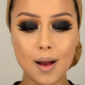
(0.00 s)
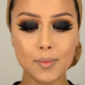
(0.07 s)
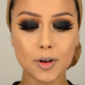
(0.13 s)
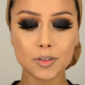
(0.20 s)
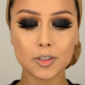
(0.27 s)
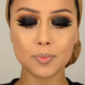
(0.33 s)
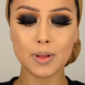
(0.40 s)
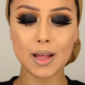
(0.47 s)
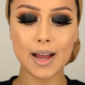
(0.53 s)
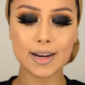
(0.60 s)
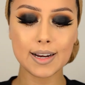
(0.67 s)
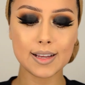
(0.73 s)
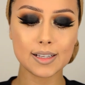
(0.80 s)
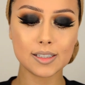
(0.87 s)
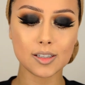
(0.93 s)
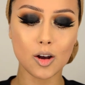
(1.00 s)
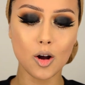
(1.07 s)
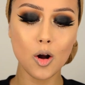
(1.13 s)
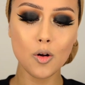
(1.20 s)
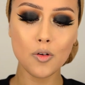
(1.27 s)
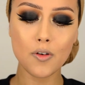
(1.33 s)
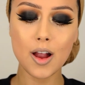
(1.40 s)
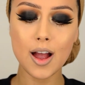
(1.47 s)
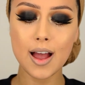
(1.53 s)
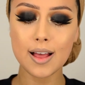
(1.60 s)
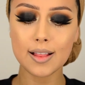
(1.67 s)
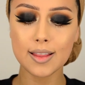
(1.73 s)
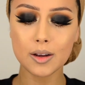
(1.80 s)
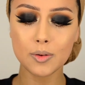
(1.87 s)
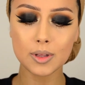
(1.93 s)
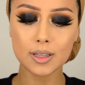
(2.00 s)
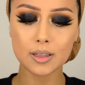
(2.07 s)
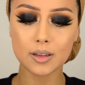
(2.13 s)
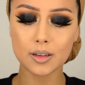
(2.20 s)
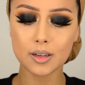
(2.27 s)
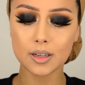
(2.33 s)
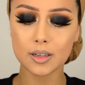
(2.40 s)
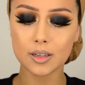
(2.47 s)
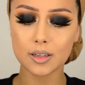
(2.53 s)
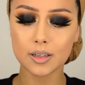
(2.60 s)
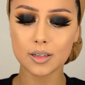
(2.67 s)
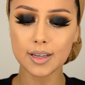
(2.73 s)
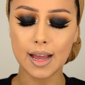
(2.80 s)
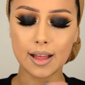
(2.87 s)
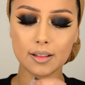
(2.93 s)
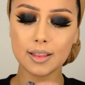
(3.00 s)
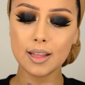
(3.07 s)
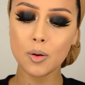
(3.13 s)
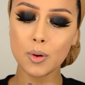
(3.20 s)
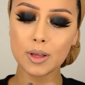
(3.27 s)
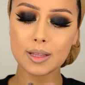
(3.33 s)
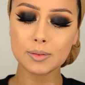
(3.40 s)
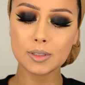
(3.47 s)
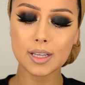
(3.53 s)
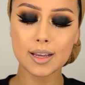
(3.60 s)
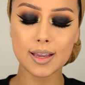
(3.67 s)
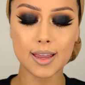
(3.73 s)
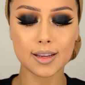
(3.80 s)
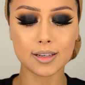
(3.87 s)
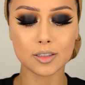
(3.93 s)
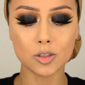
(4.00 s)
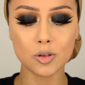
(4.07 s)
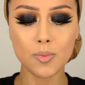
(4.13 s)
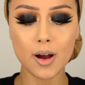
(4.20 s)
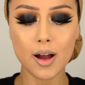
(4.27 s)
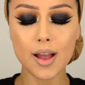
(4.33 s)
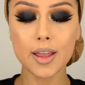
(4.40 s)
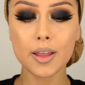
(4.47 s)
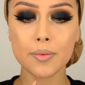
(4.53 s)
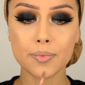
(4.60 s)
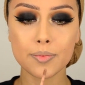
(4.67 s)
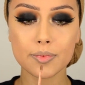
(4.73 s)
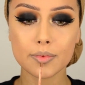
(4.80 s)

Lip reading: I'm going to apply this Ofra liquid lipstick in Dubai.